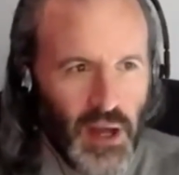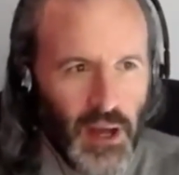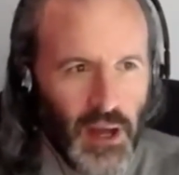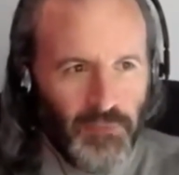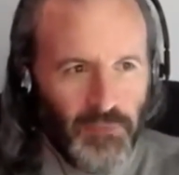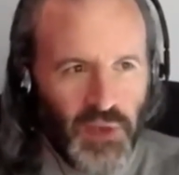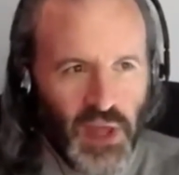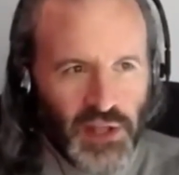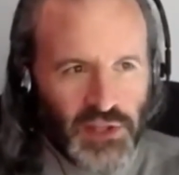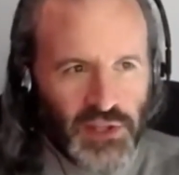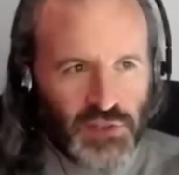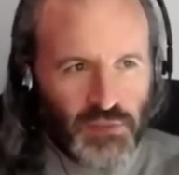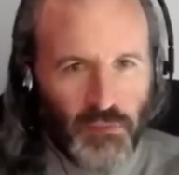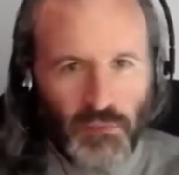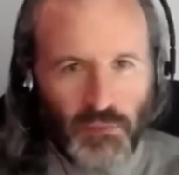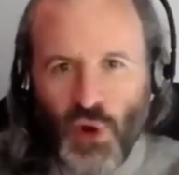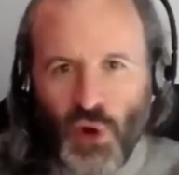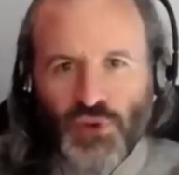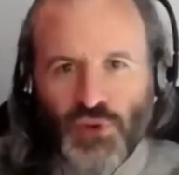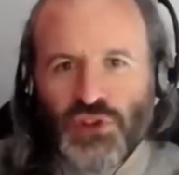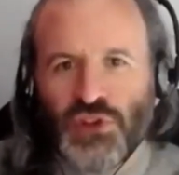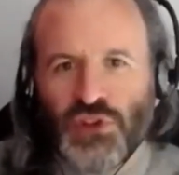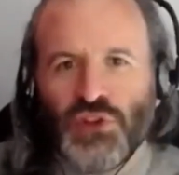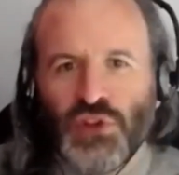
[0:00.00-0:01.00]
It's
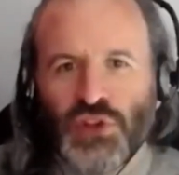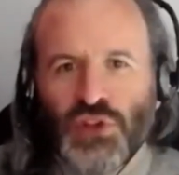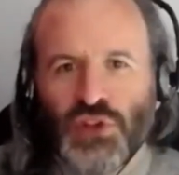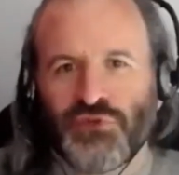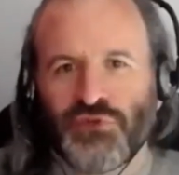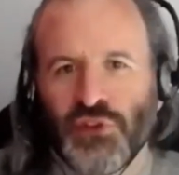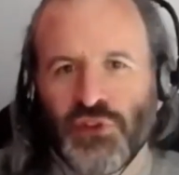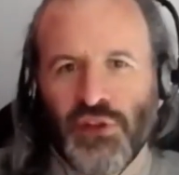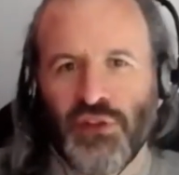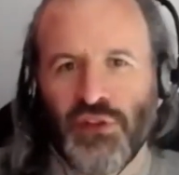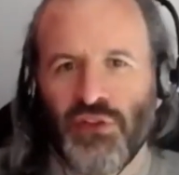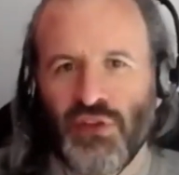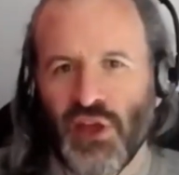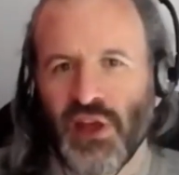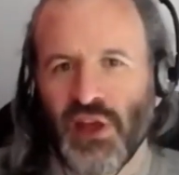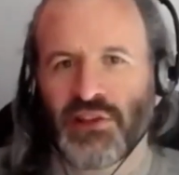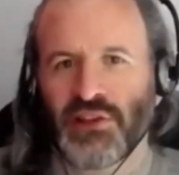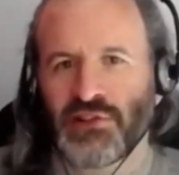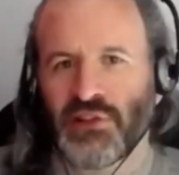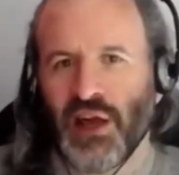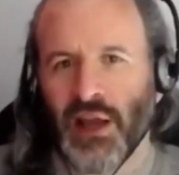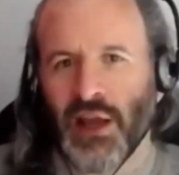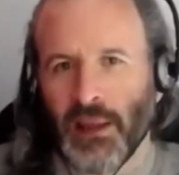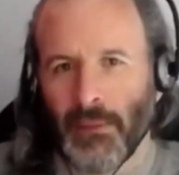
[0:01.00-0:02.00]
most useful in things
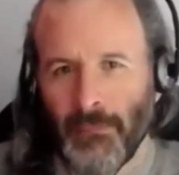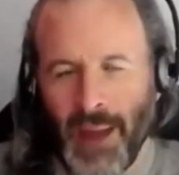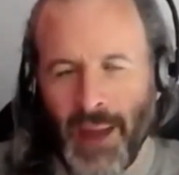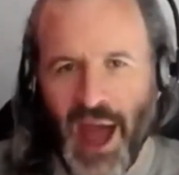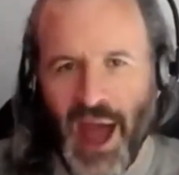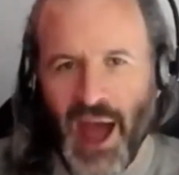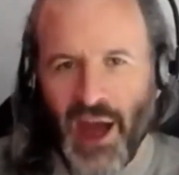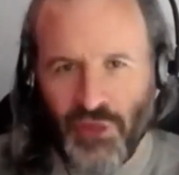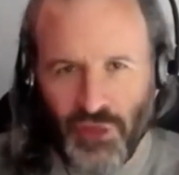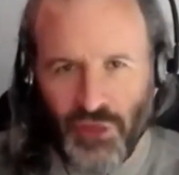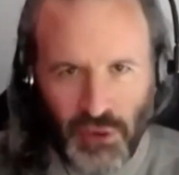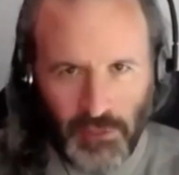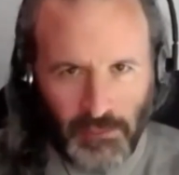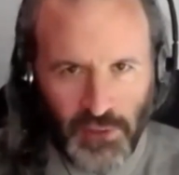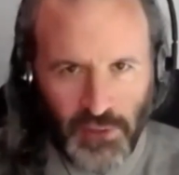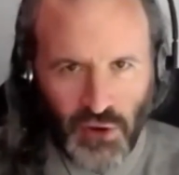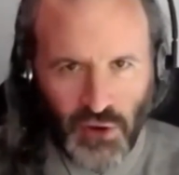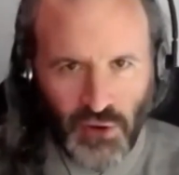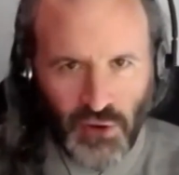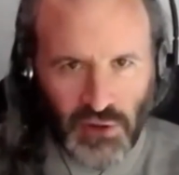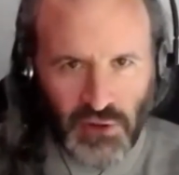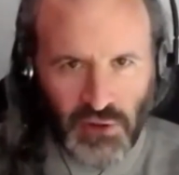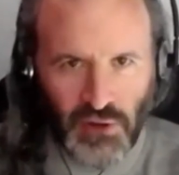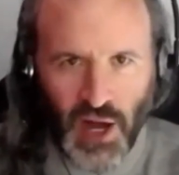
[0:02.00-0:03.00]
like math and
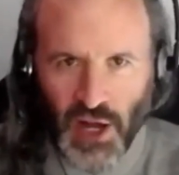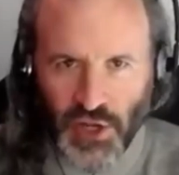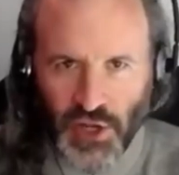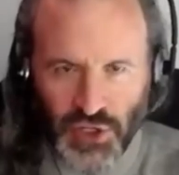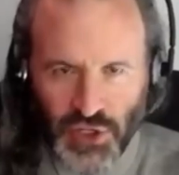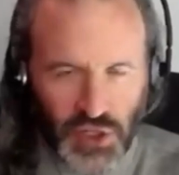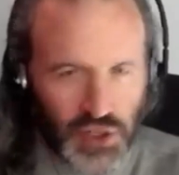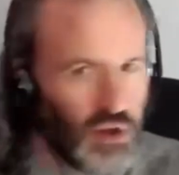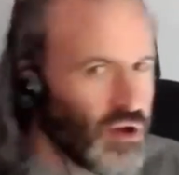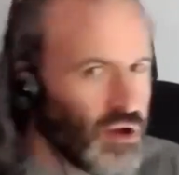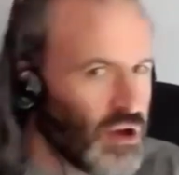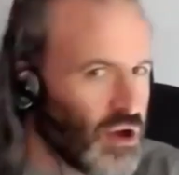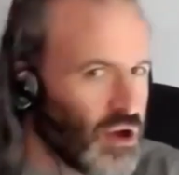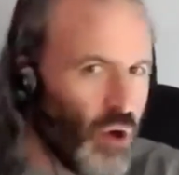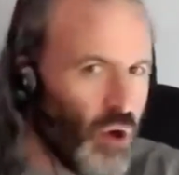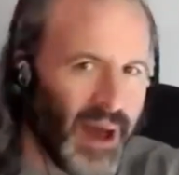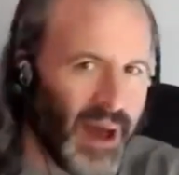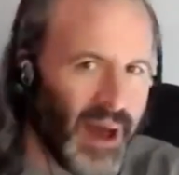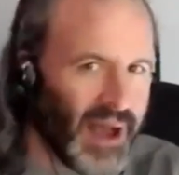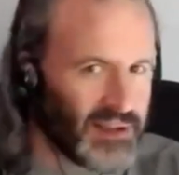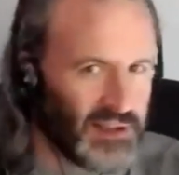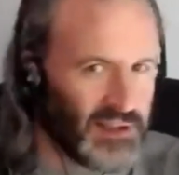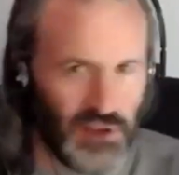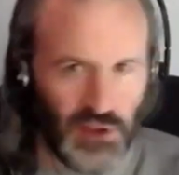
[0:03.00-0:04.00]
pure logic. You can go back
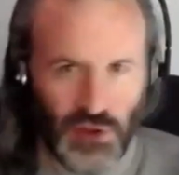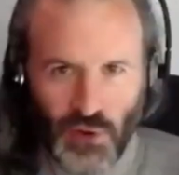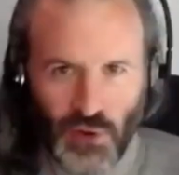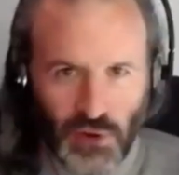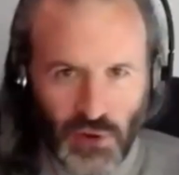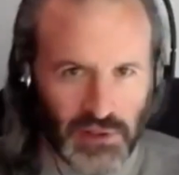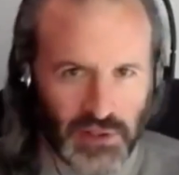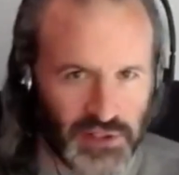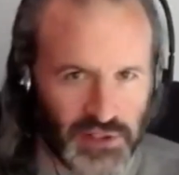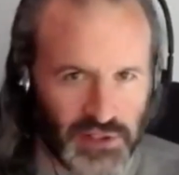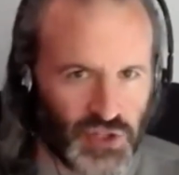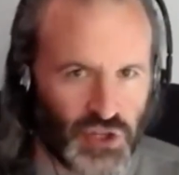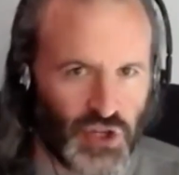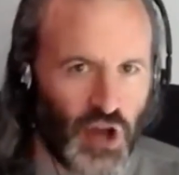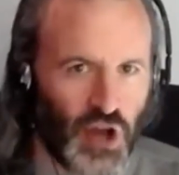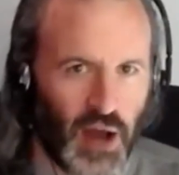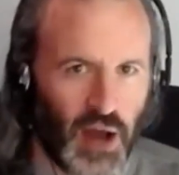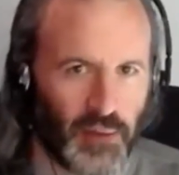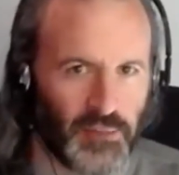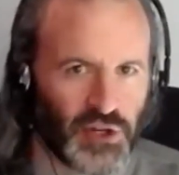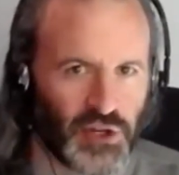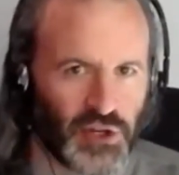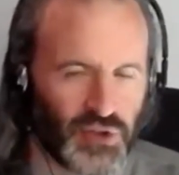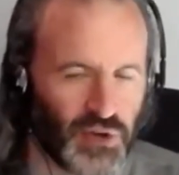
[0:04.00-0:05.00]
to Euclid's
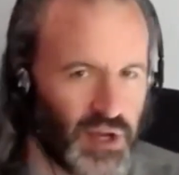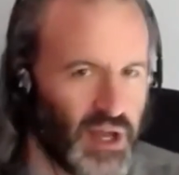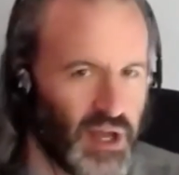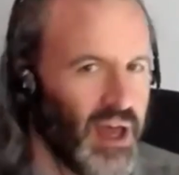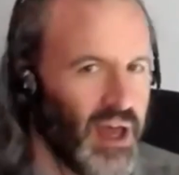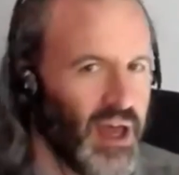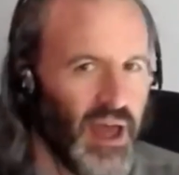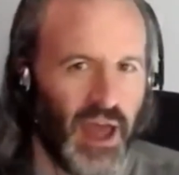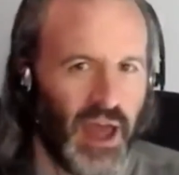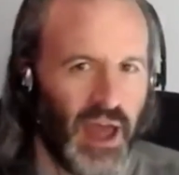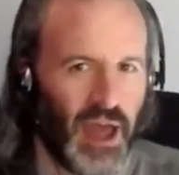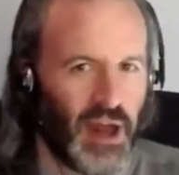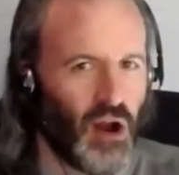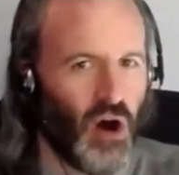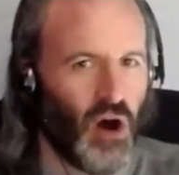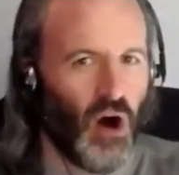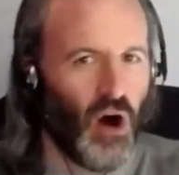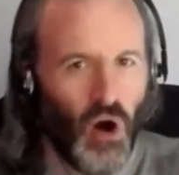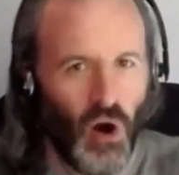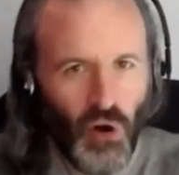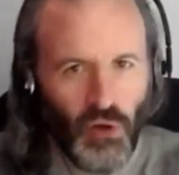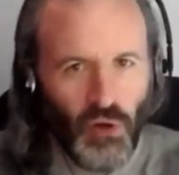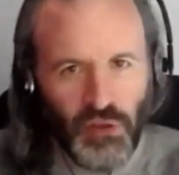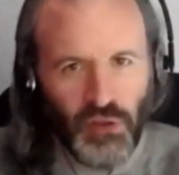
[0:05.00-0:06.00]
geometry, and
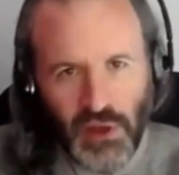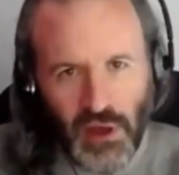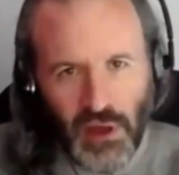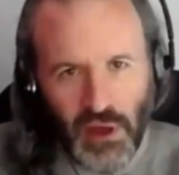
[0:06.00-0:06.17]
all the